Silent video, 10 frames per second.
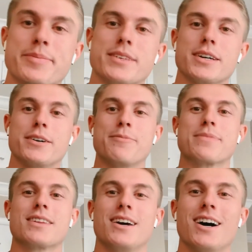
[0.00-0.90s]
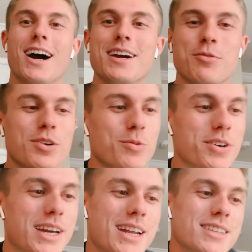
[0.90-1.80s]
So, all right, well, we'll
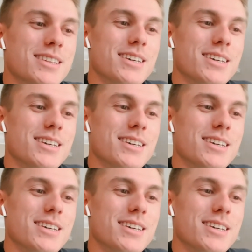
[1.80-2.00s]
get into